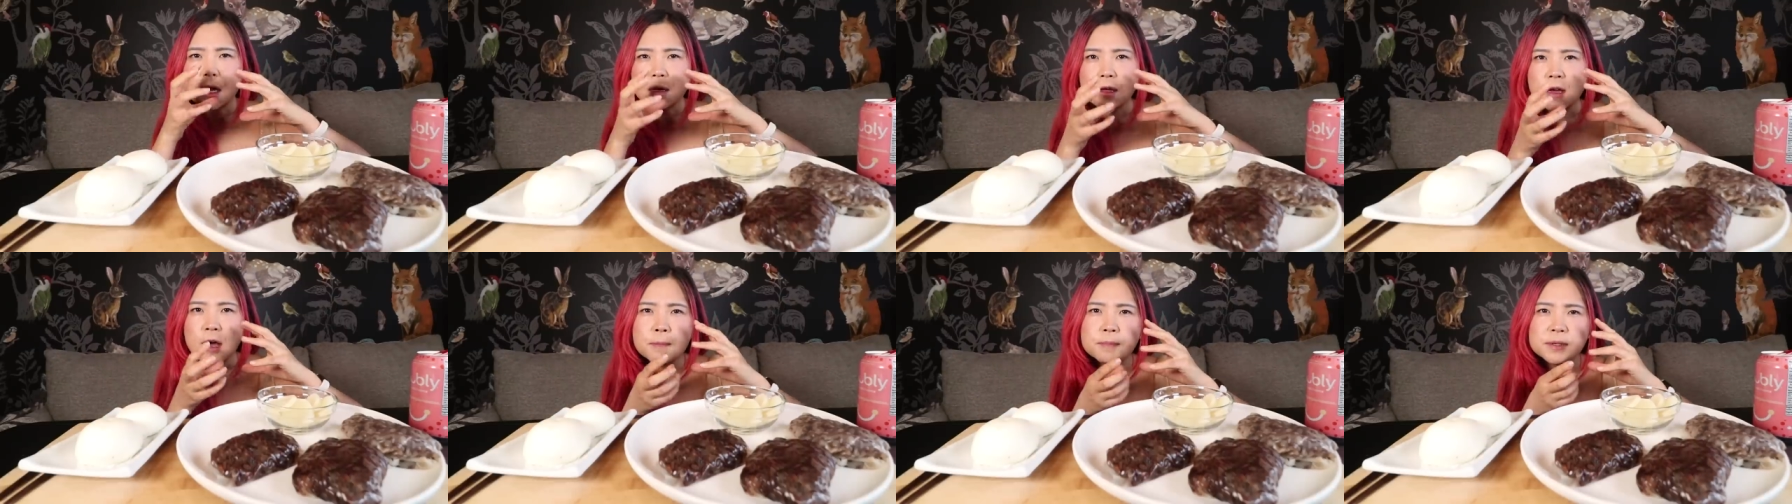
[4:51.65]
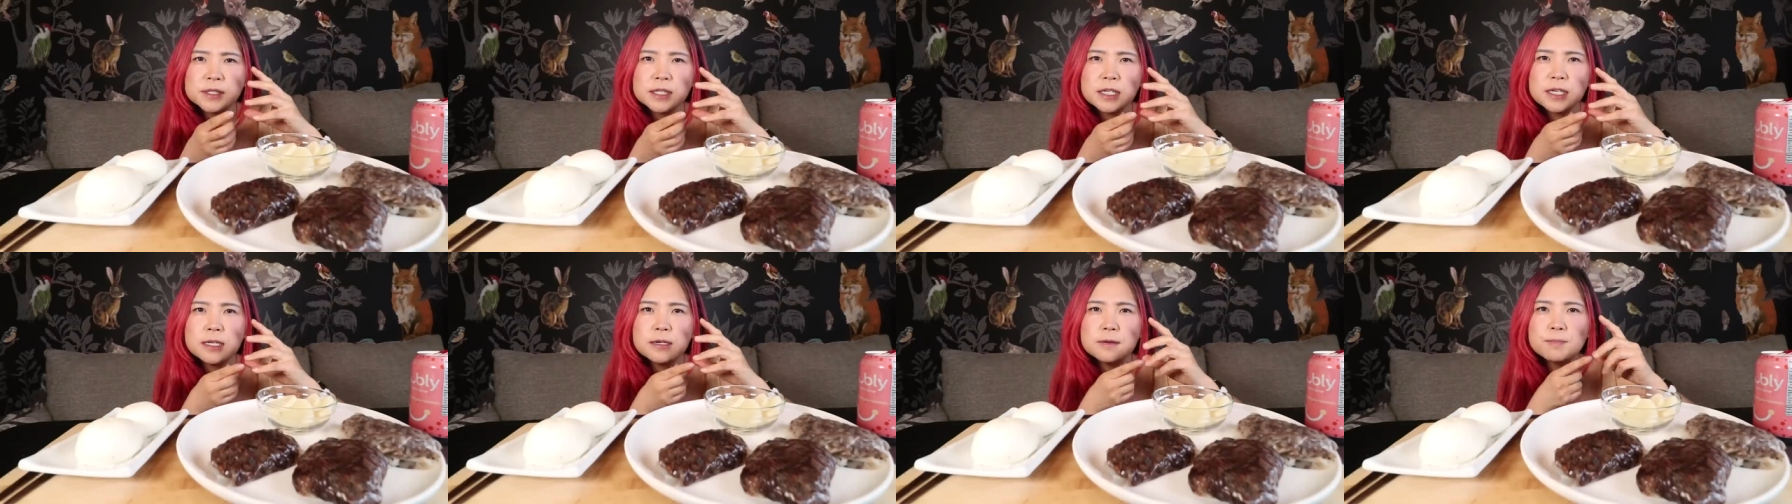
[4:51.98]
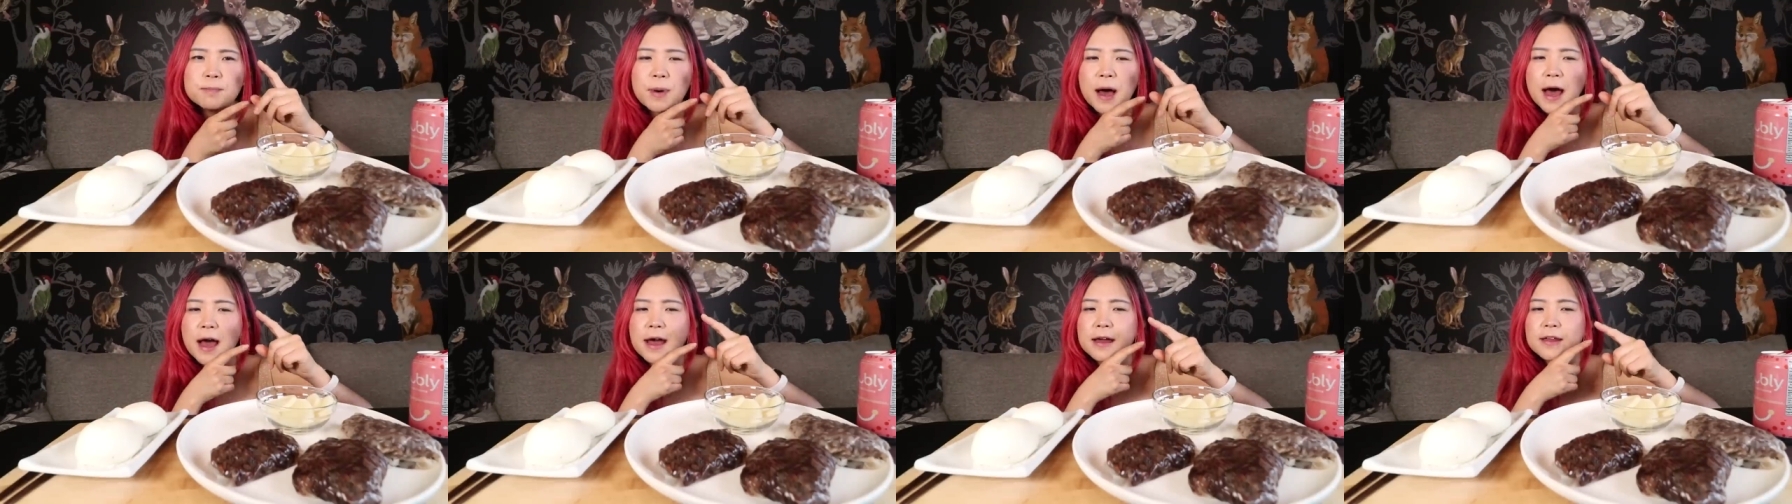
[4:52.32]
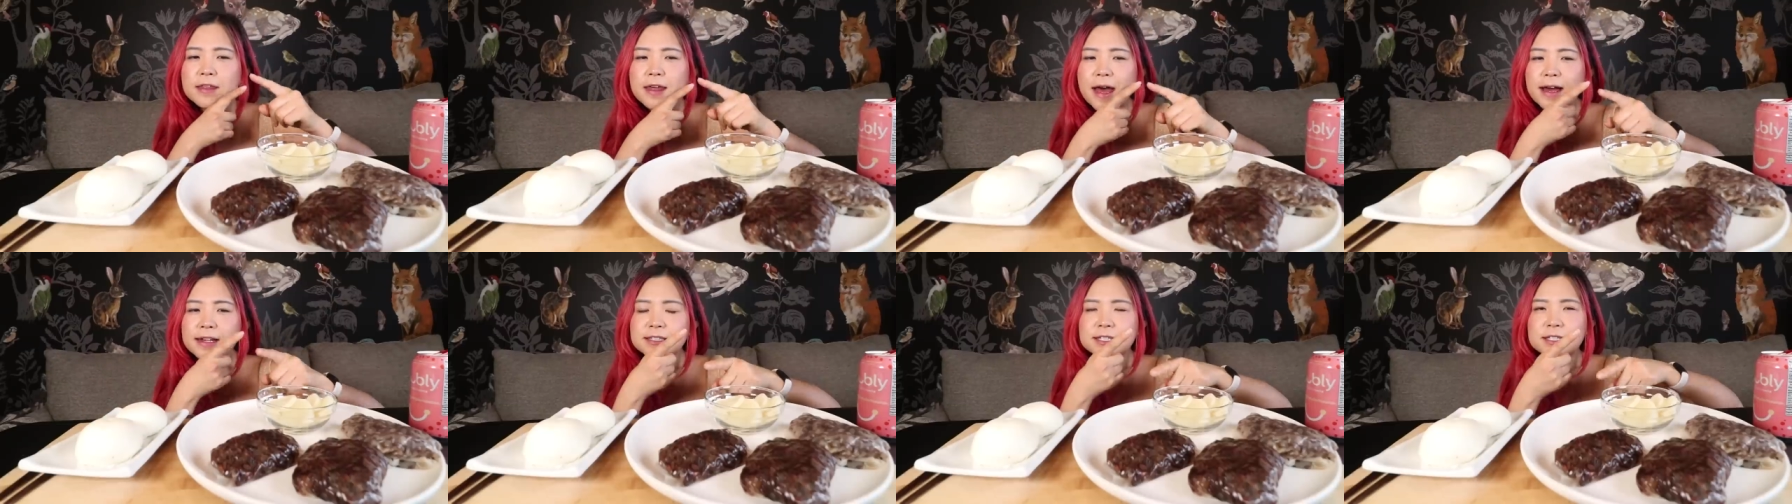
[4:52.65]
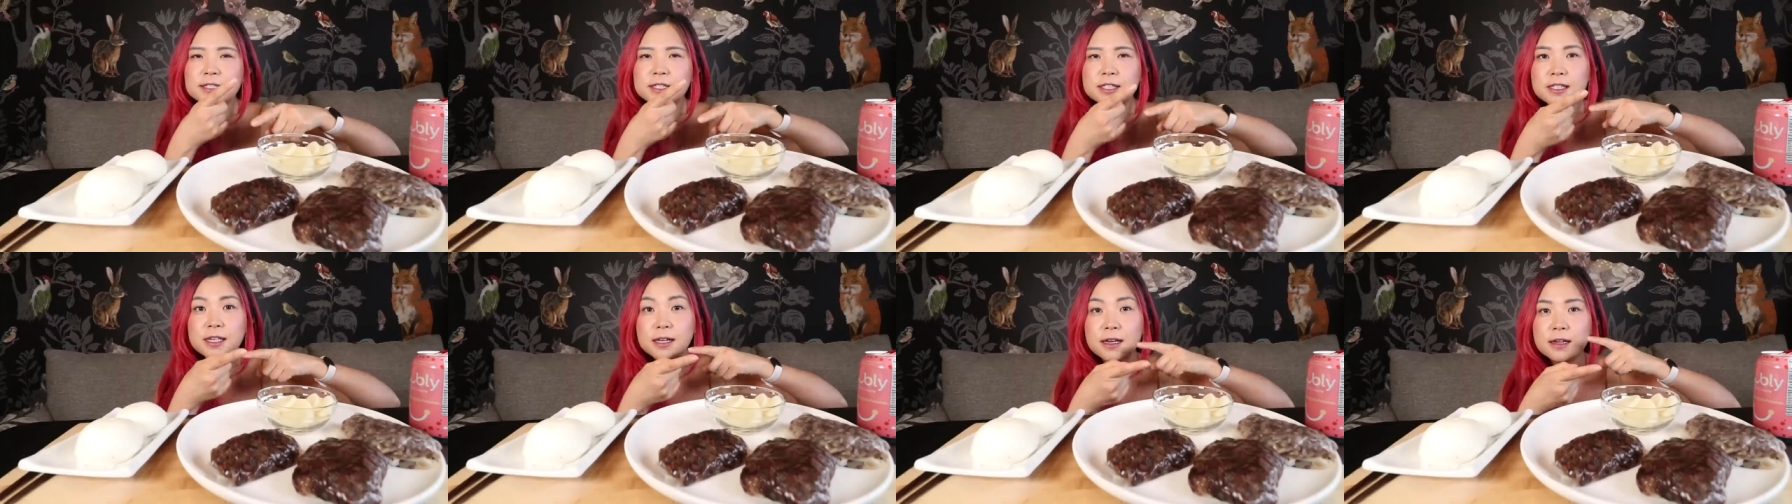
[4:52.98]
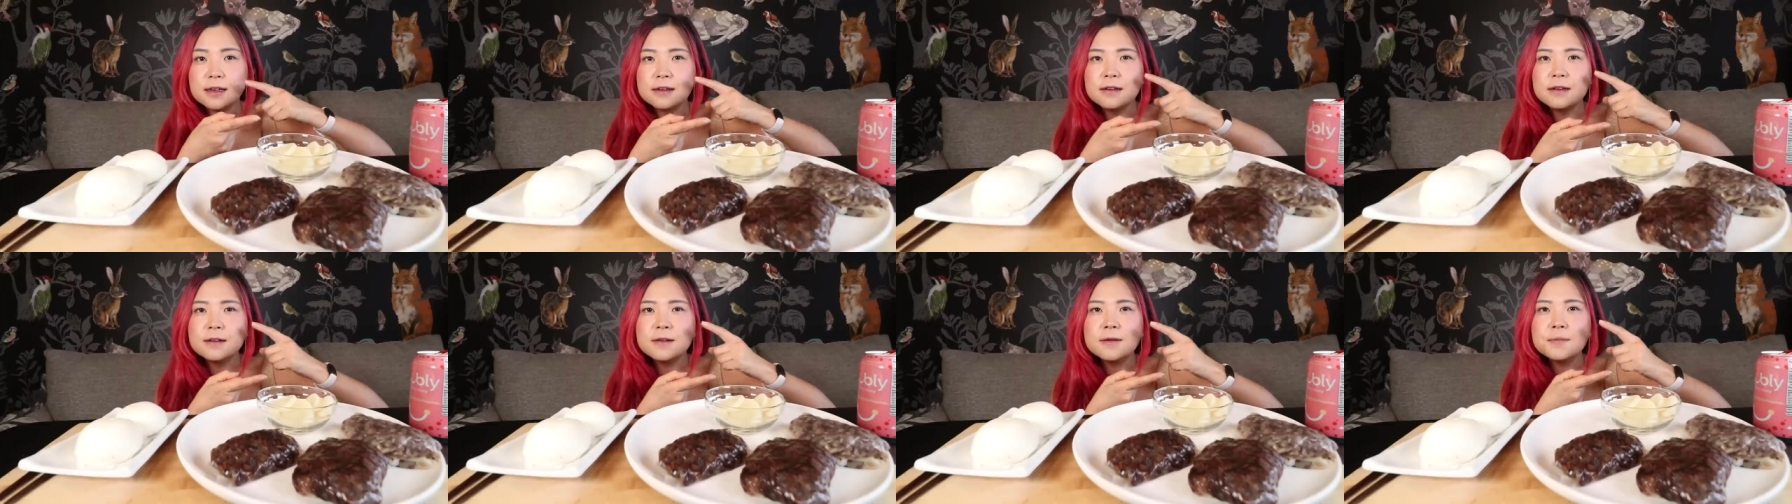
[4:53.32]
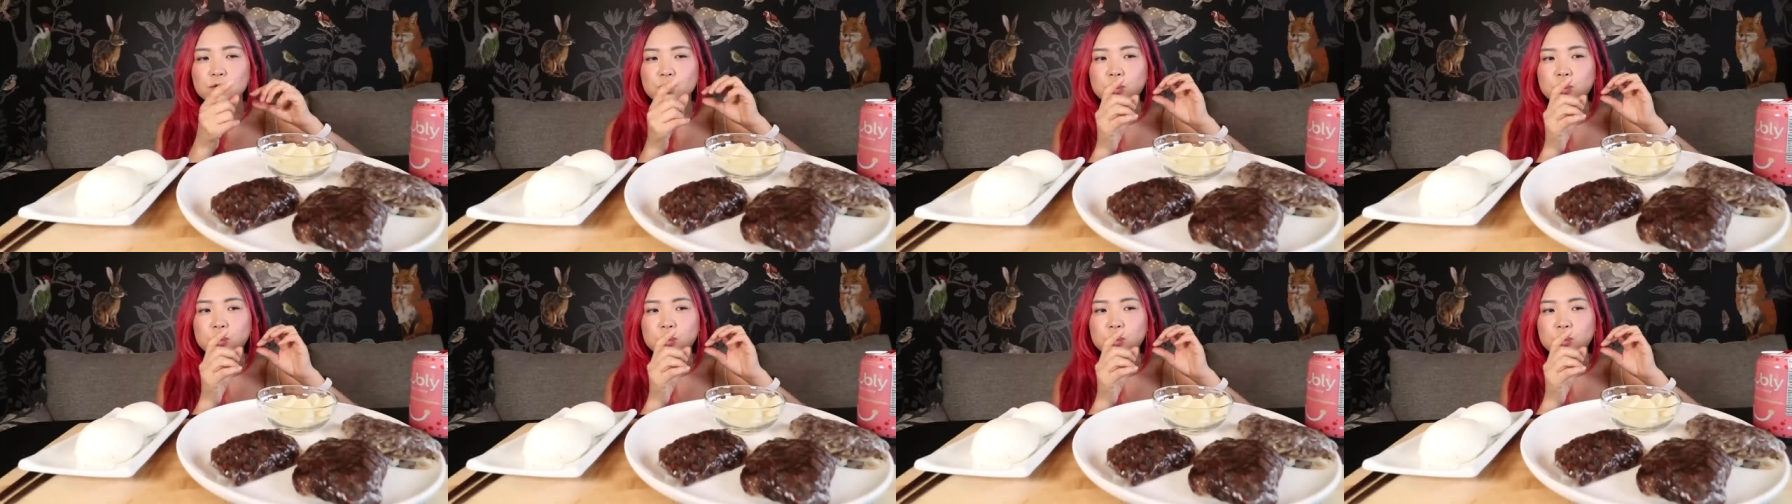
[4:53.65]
accompanied by that skin,